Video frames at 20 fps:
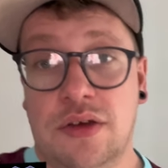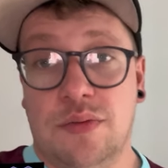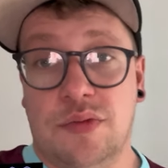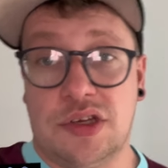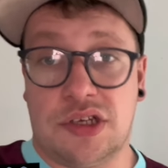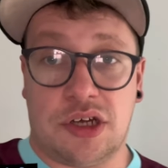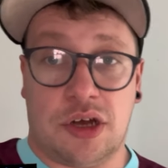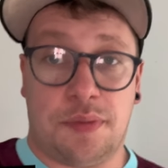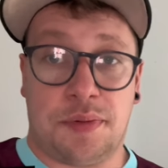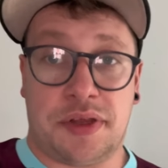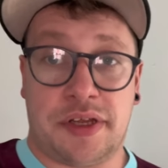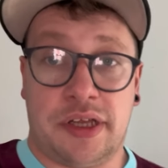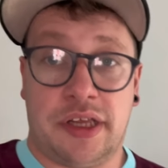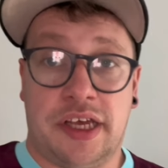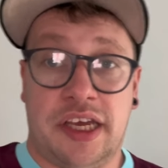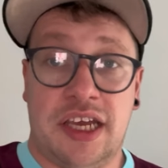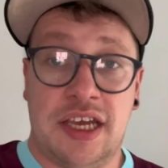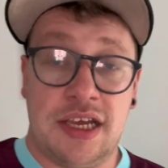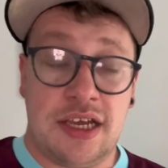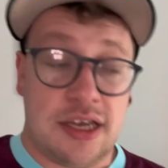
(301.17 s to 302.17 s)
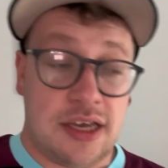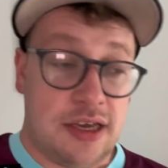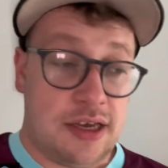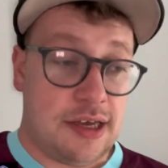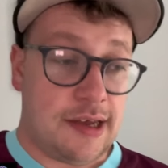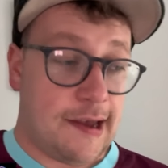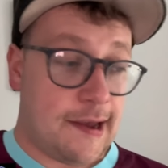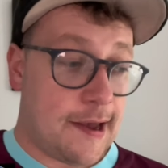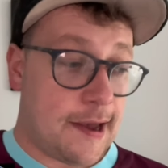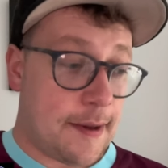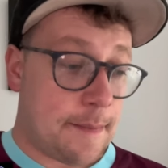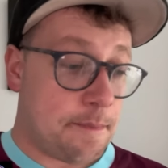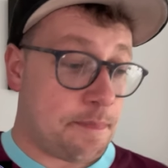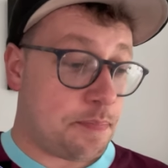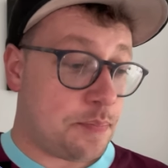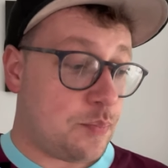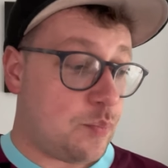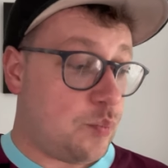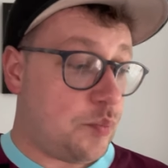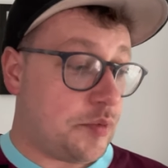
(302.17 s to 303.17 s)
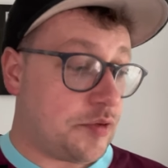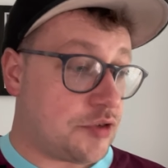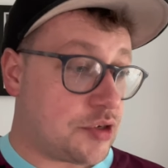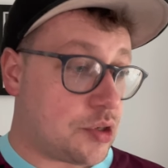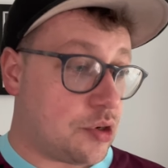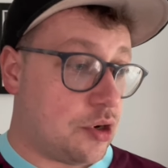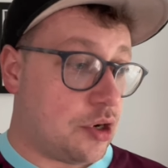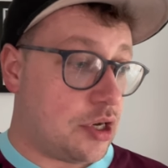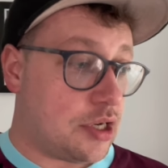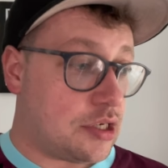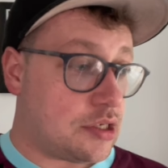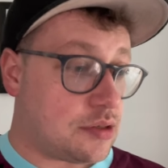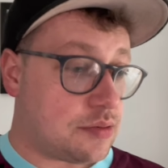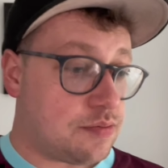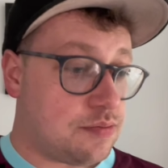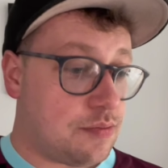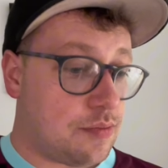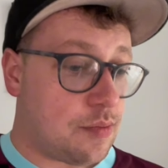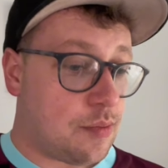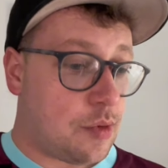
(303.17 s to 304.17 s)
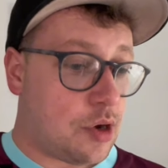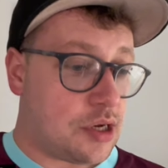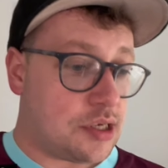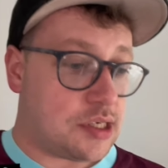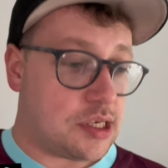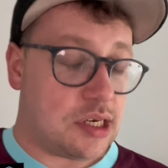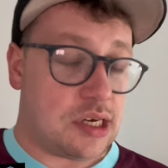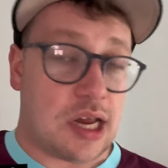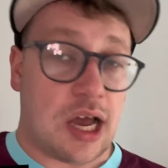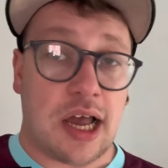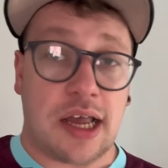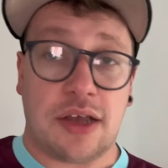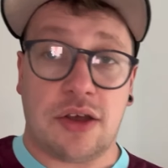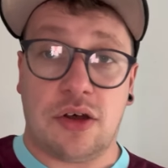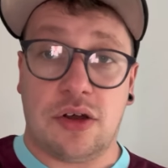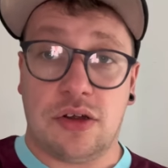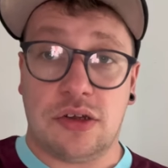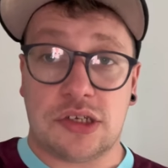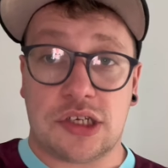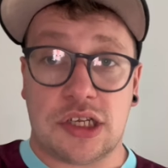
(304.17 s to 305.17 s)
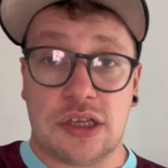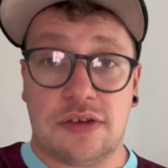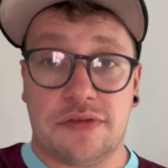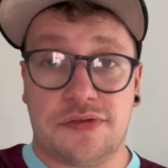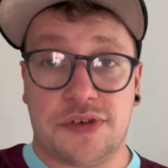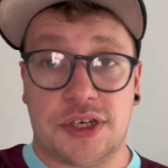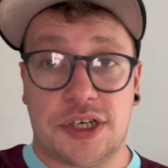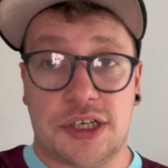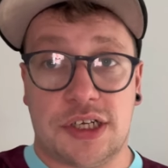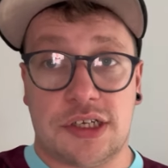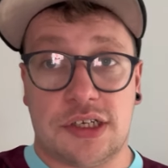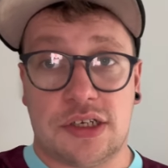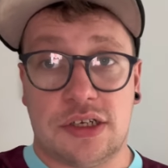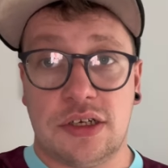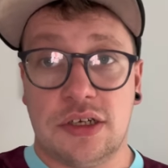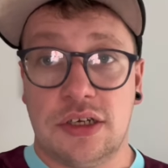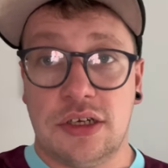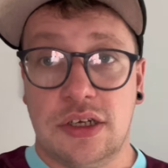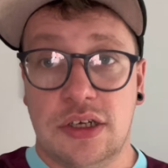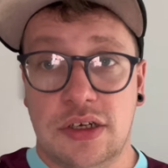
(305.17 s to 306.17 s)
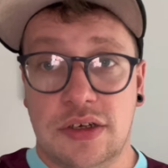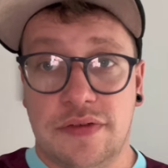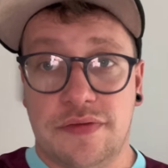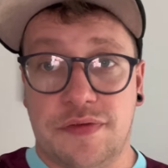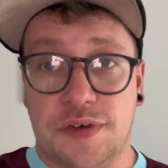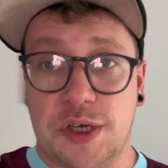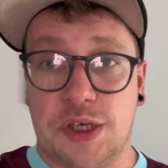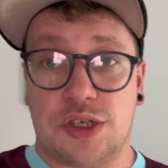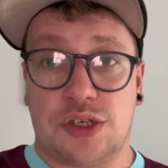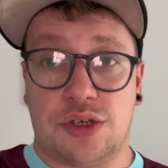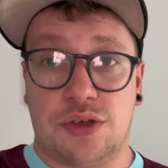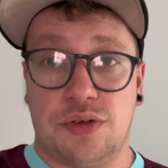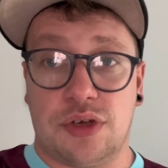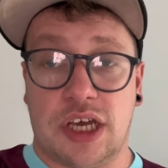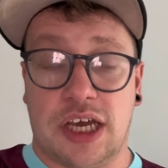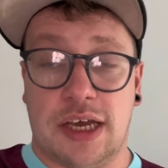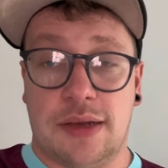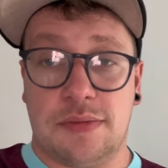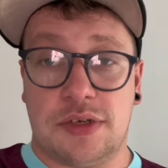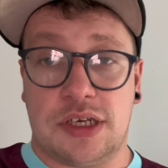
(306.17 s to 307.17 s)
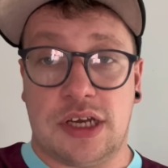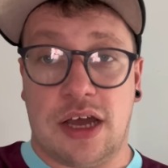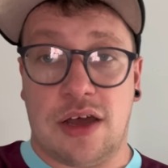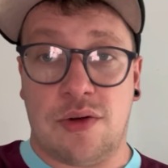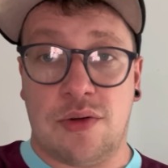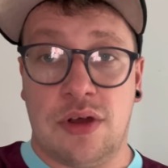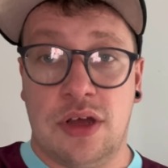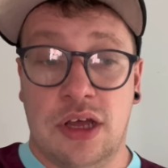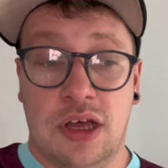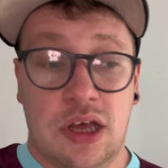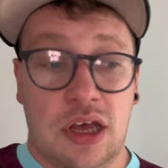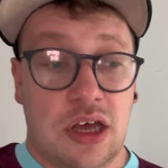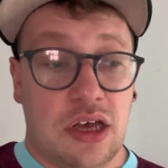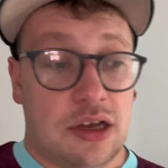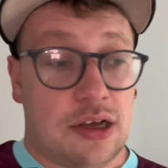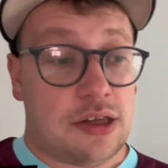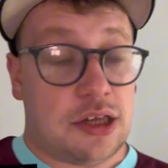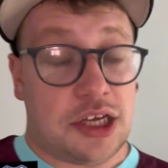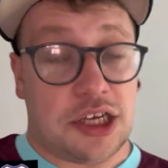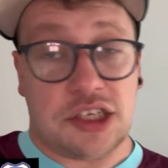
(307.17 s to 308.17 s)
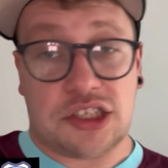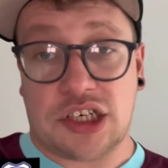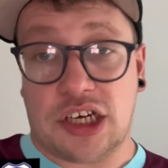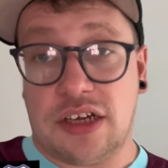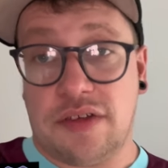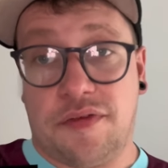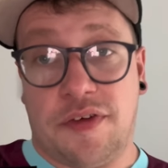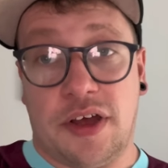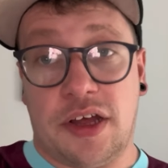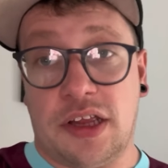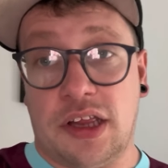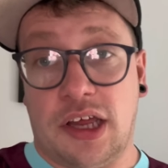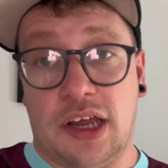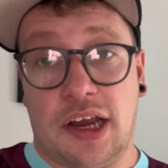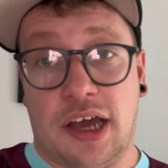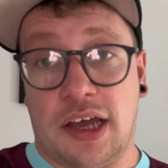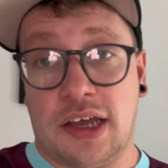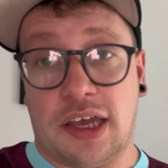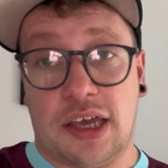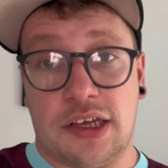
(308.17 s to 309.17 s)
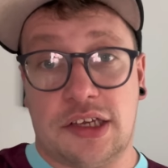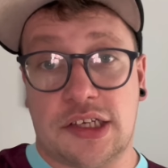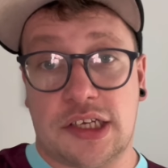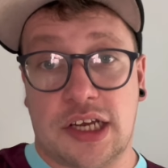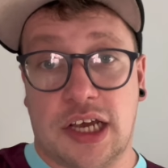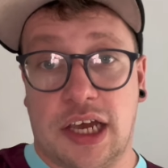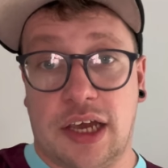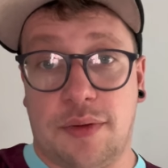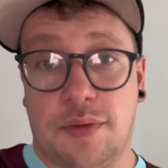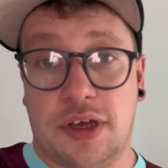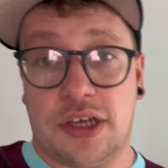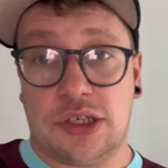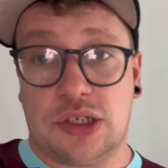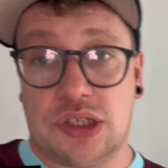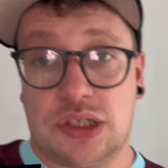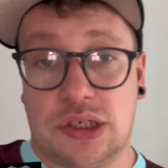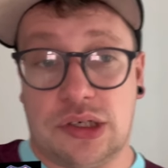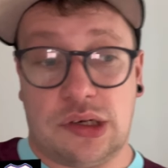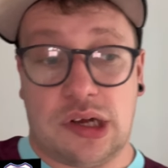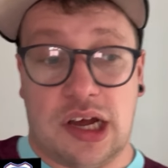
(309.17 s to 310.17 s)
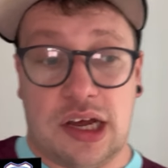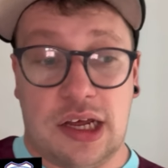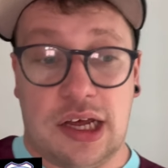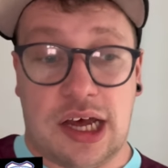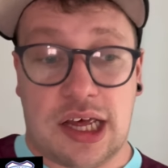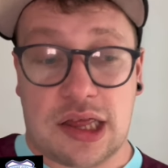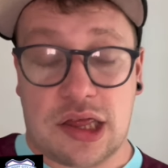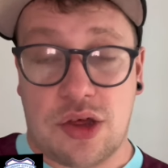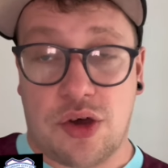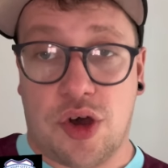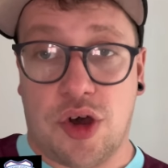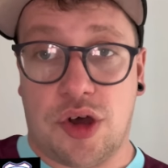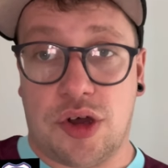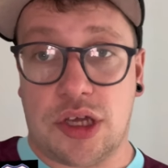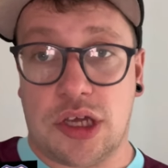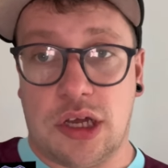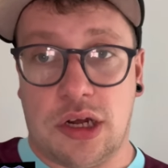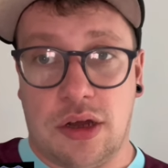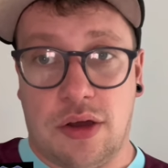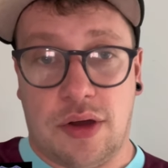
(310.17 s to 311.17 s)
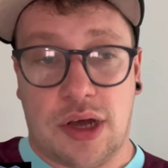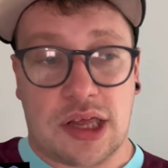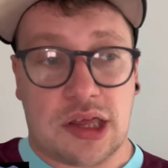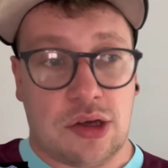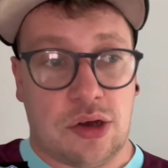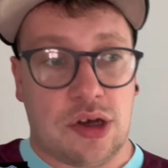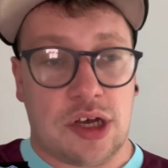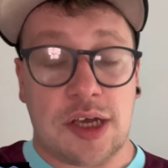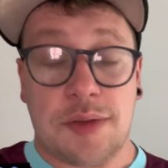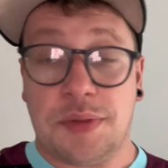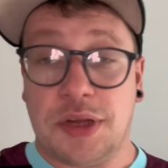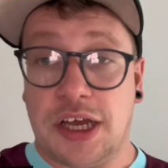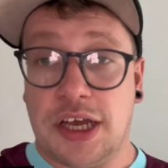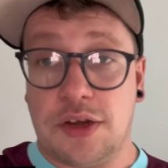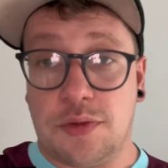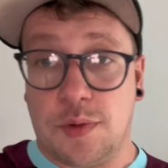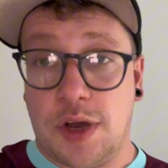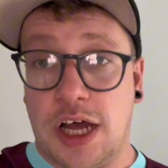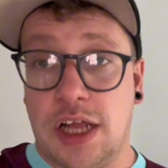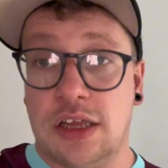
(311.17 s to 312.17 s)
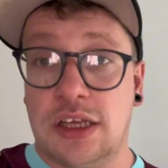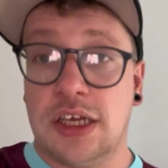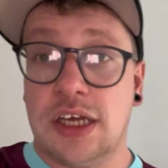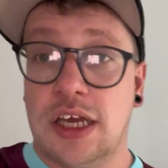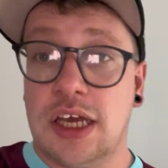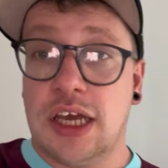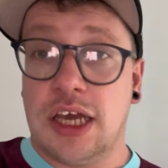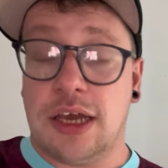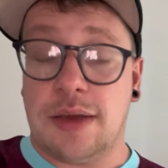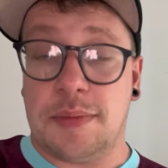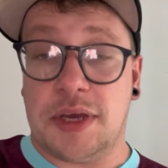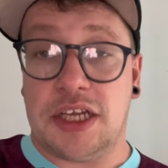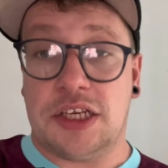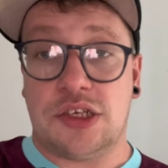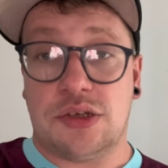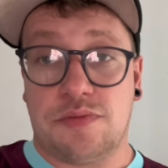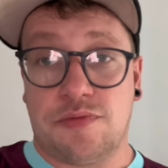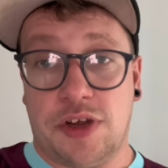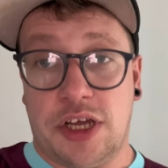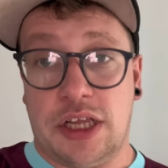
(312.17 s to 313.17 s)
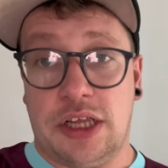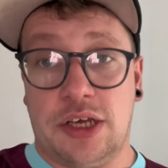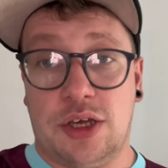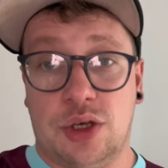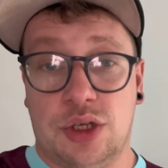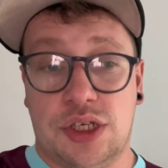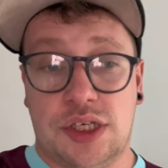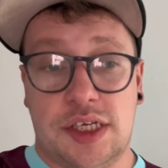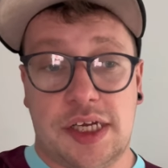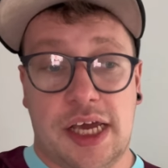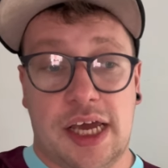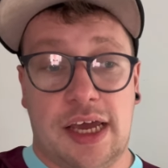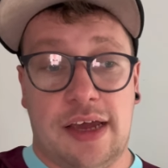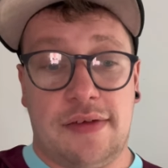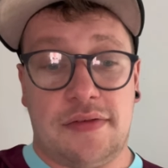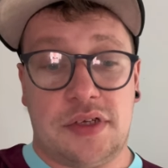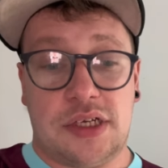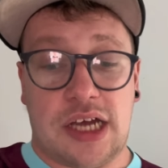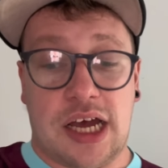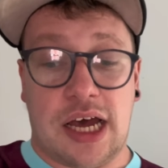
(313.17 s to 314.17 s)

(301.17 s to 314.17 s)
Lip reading: We're top of the league. We've scored, what is it, 9 goals in the first 2 games now. Clean sheet for Hladaki today, which I thought he played well. He made some really good saves.